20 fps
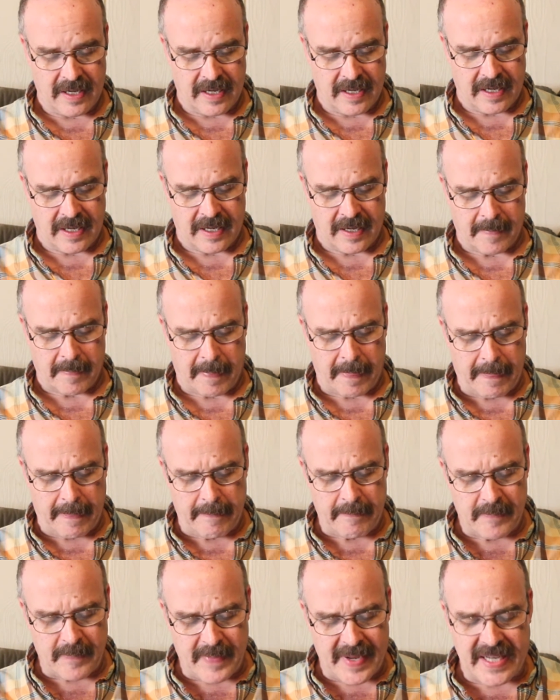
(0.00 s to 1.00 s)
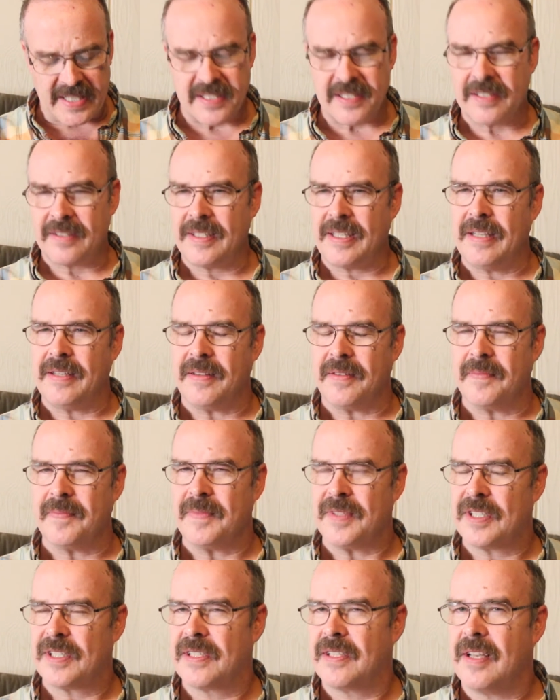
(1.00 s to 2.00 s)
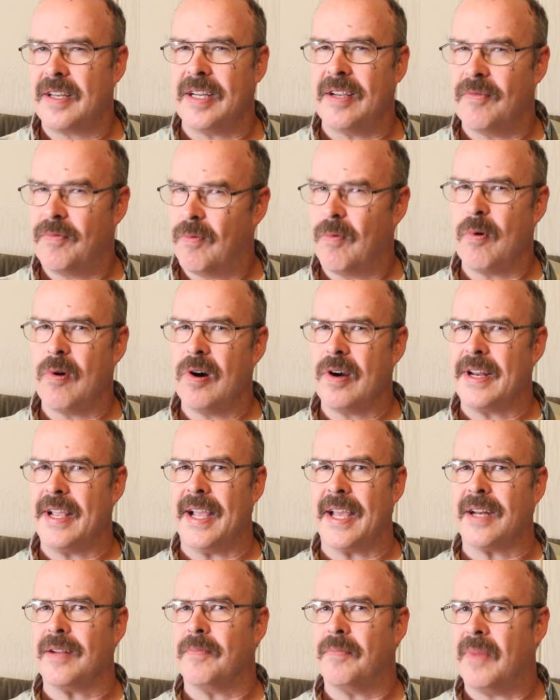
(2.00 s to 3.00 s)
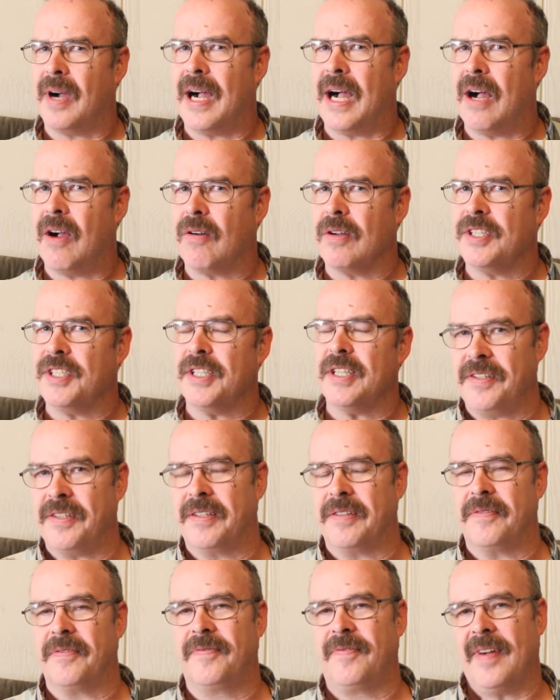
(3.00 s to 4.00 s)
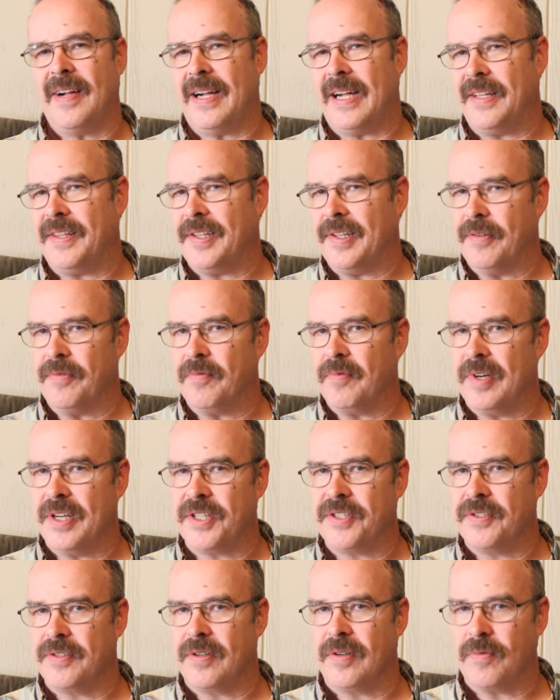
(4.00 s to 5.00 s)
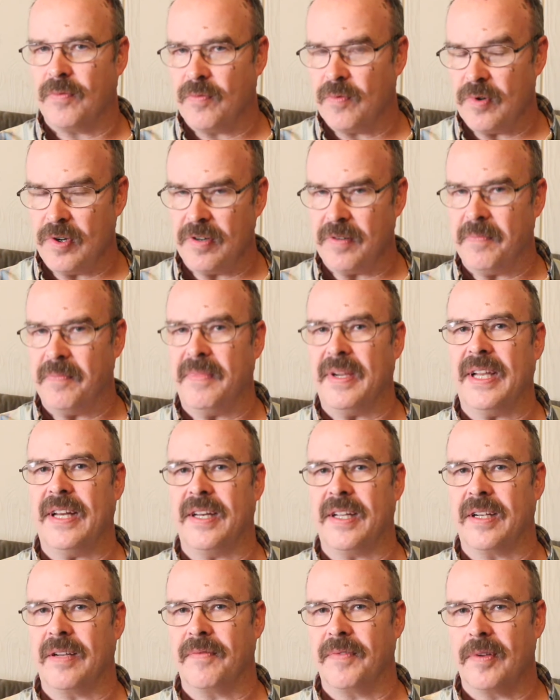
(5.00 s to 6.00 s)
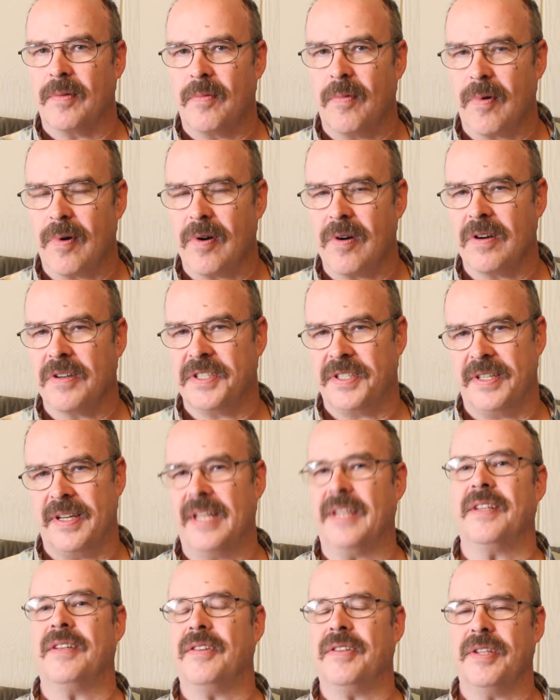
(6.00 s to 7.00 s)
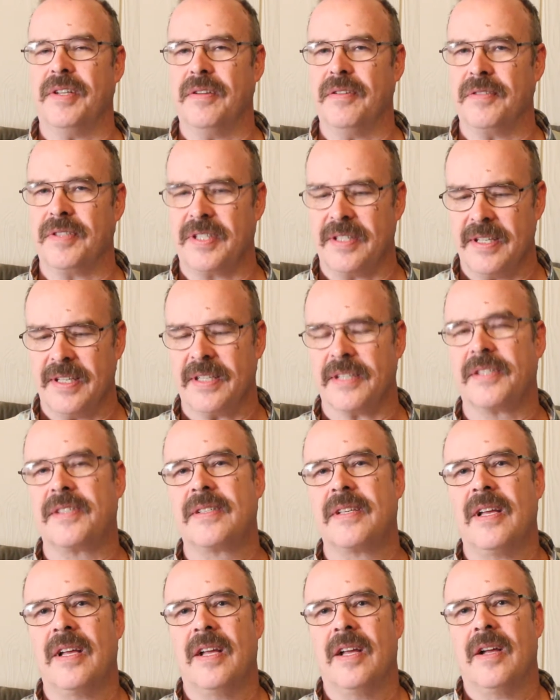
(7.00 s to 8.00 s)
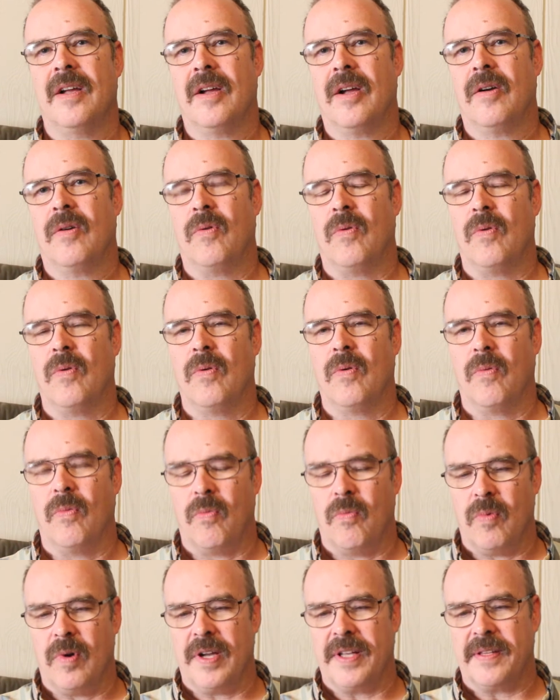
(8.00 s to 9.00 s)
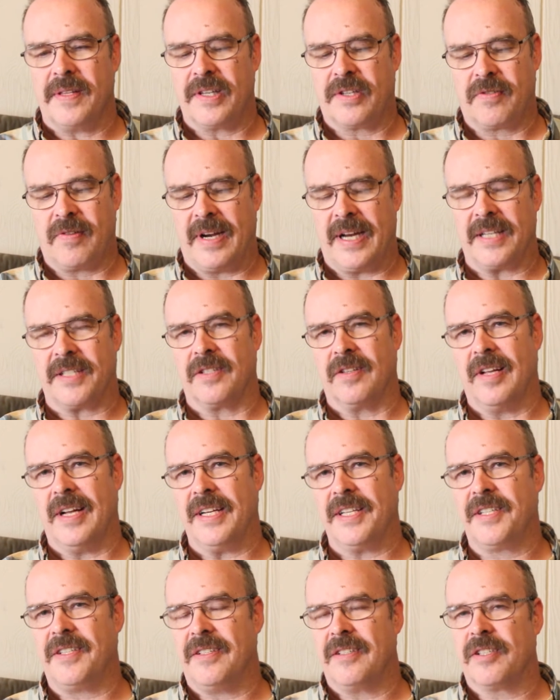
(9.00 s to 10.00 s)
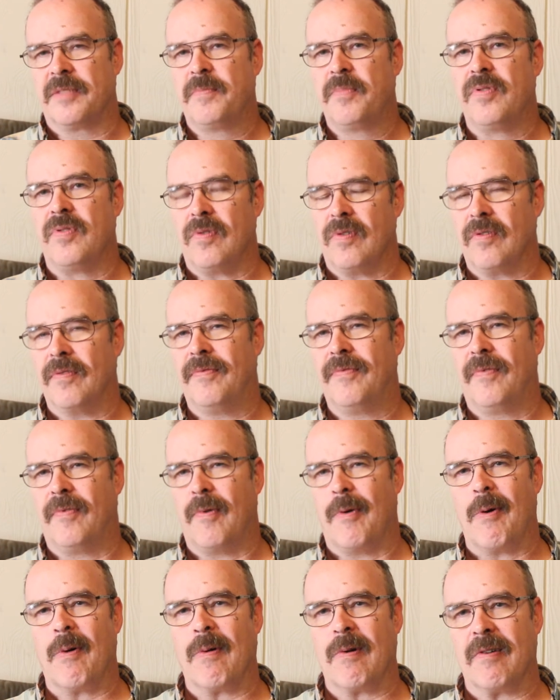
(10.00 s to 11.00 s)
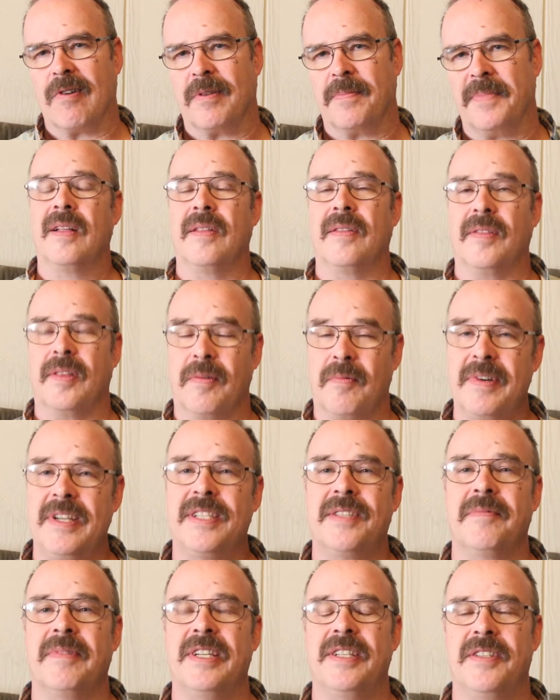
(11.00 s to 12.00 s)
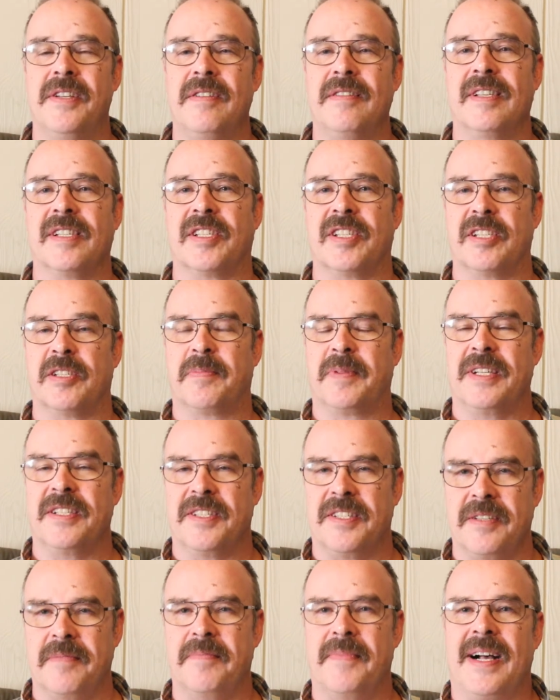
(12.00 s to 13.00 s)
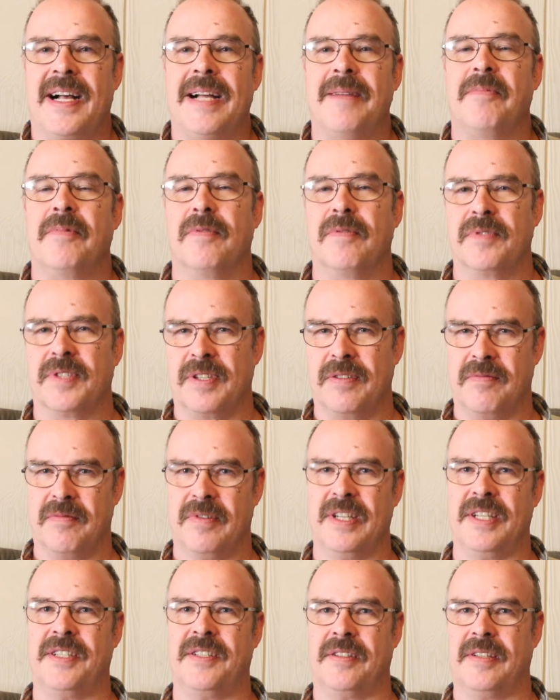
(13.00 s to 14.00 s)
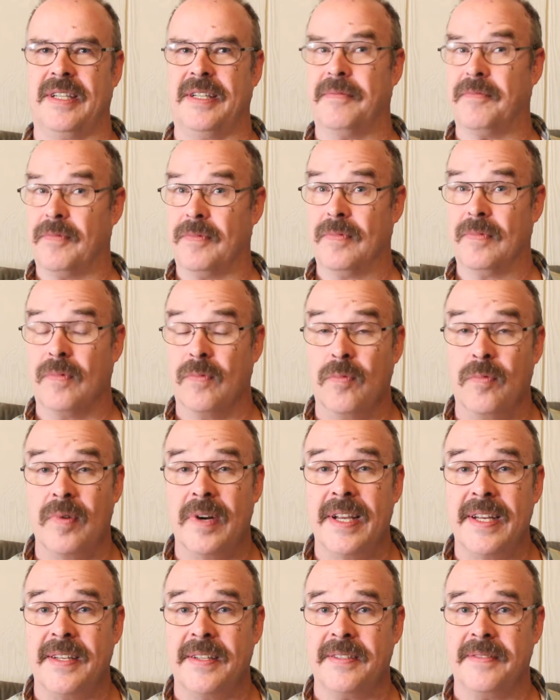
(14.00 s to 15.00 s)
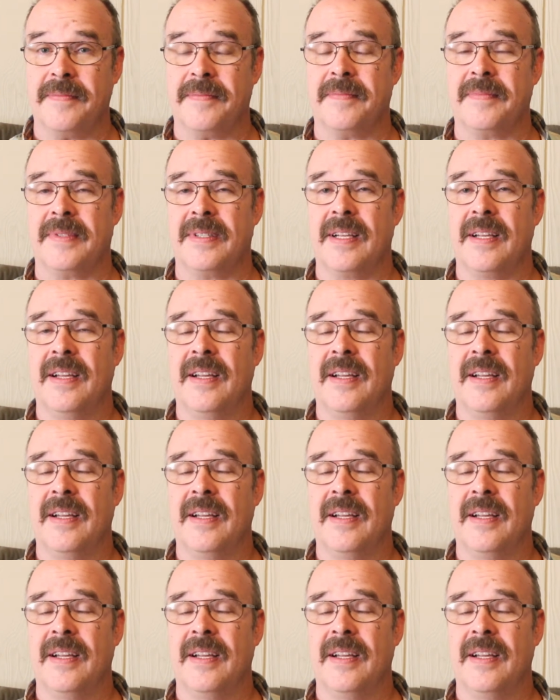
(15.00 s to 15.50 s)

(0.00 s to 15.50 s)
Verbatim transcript: uh, basically the study of word etymology. You can find the original root meaning of the words, and then you use this when the translation is pulled forward. The reason we do this is because the Bible was originally written